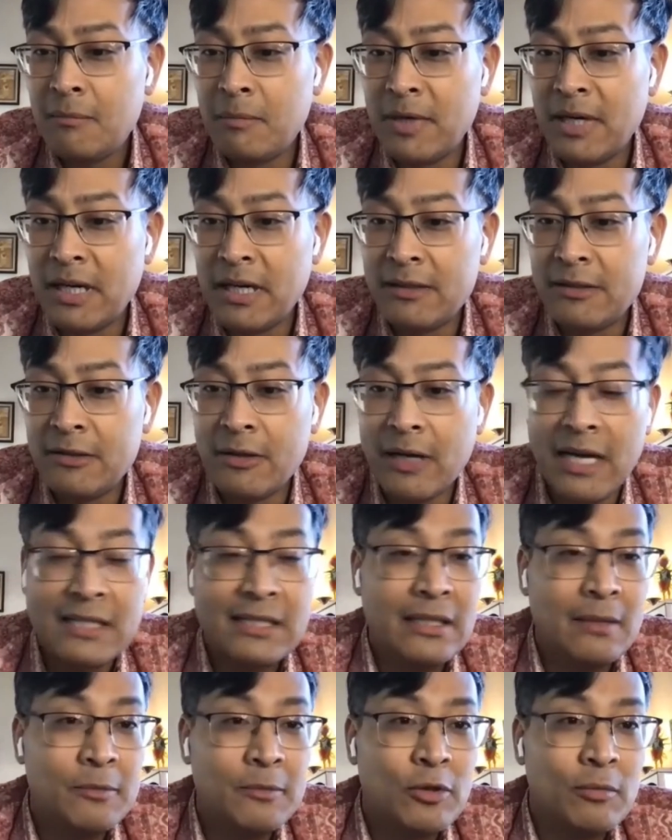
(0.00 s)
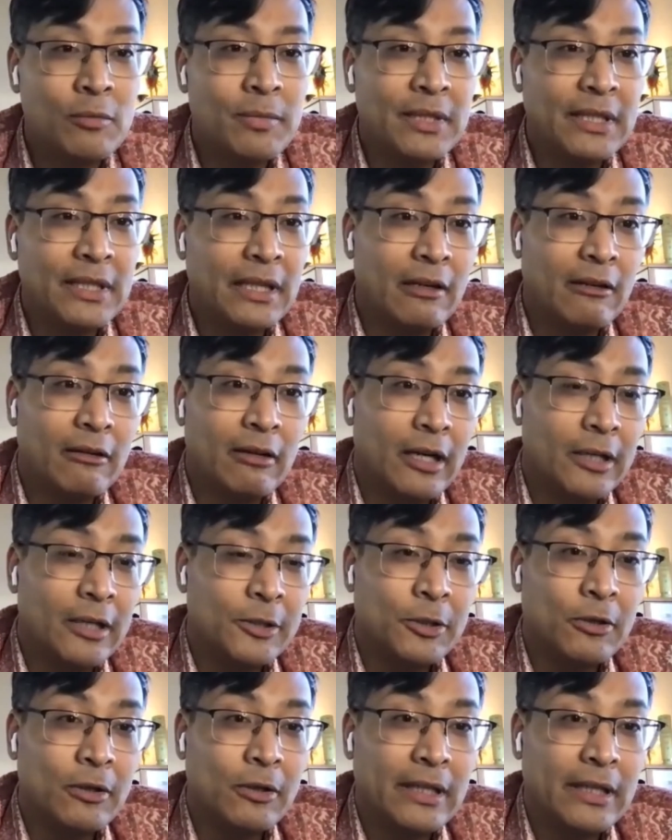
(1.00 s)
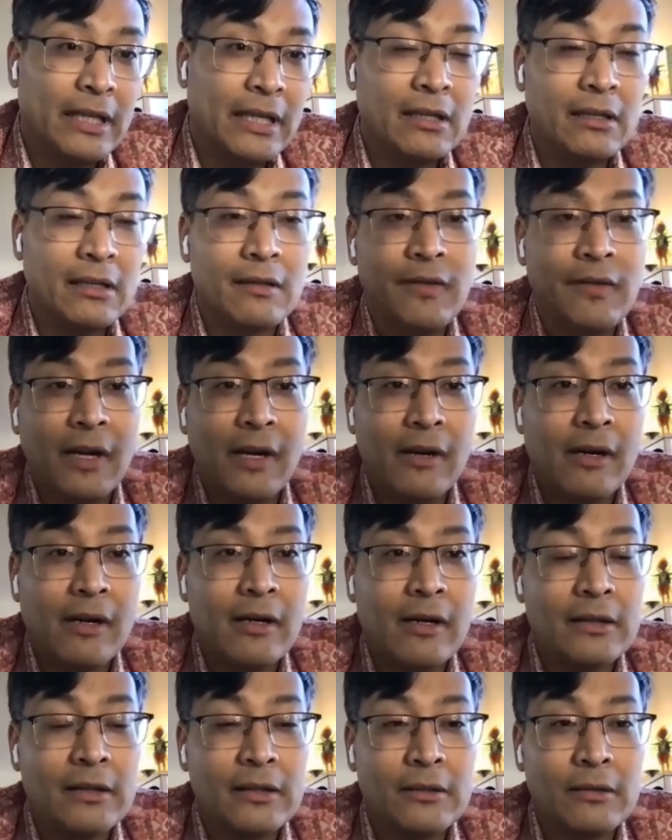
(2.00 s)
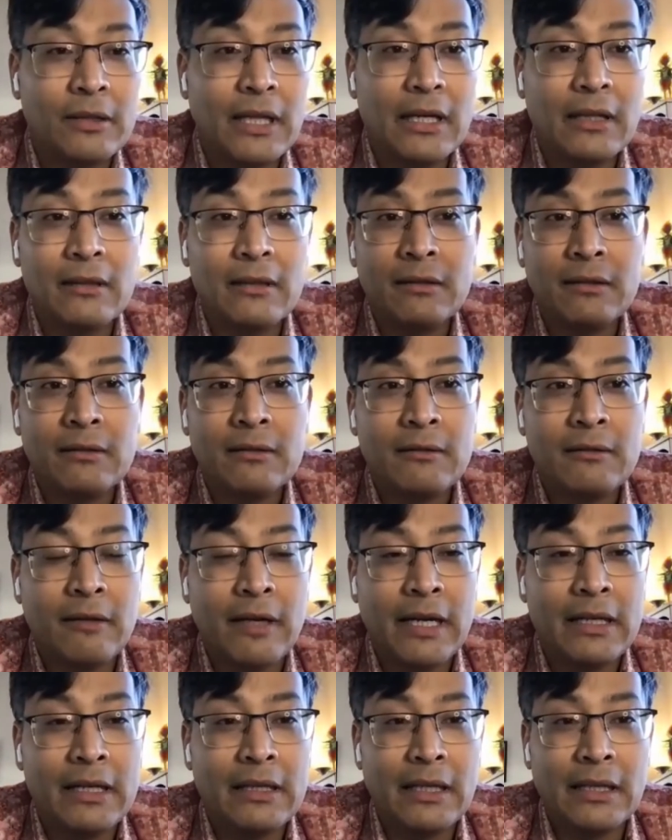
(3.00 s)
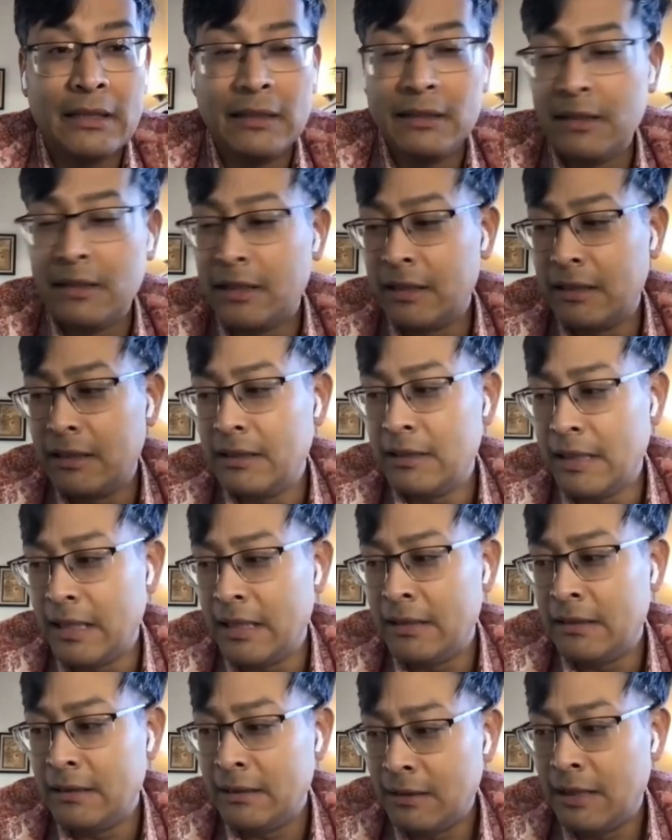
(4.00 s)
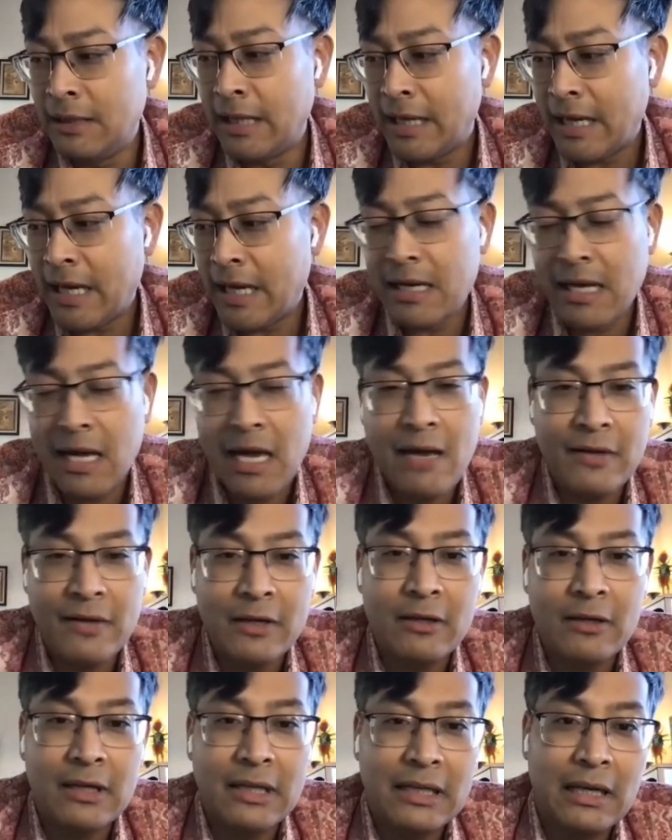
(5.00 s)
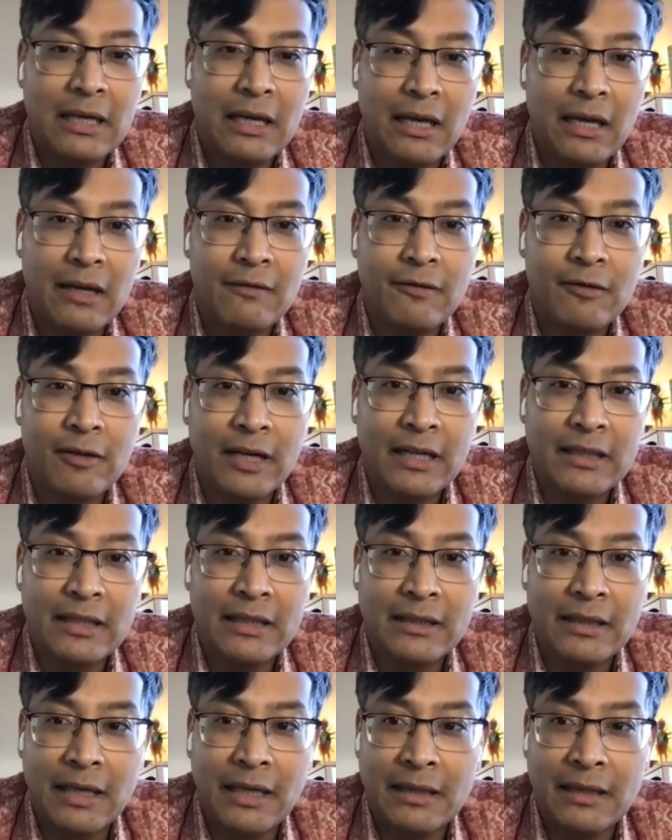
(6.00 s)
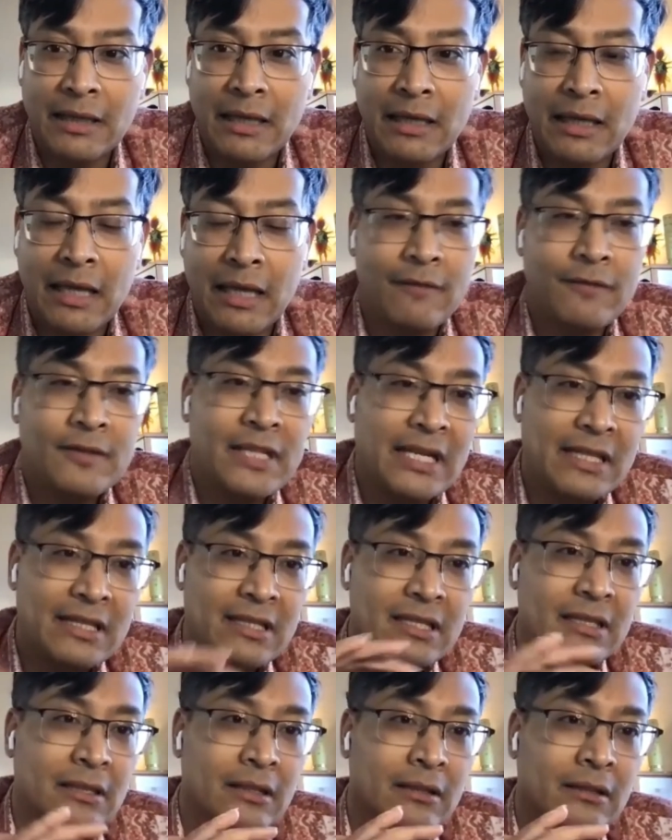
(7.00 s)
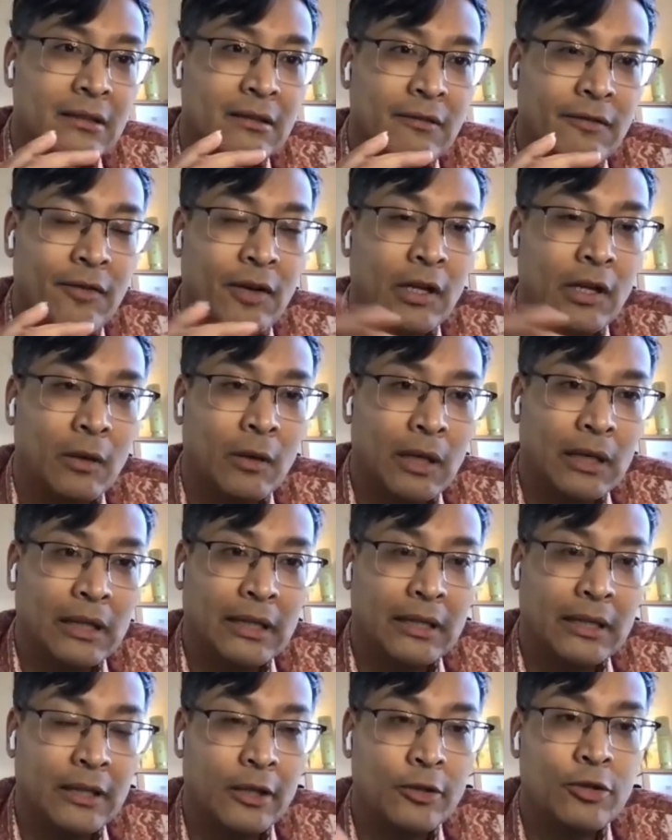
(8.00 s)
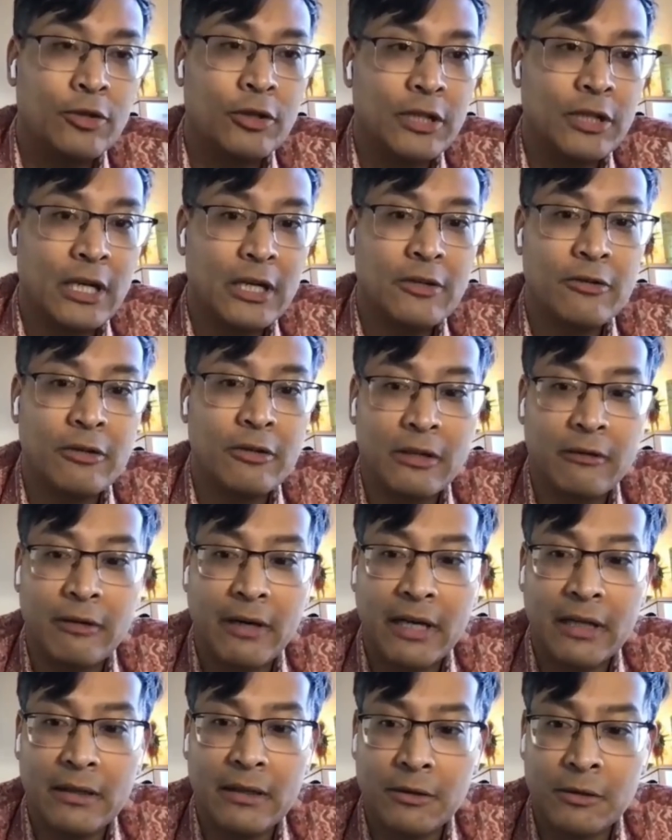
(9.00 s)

But you ask them to open the garage door and they couldn't figure out how to do that, right? And they kind of have it hard in life, right? And their life tends to follow a linear trajectory, right?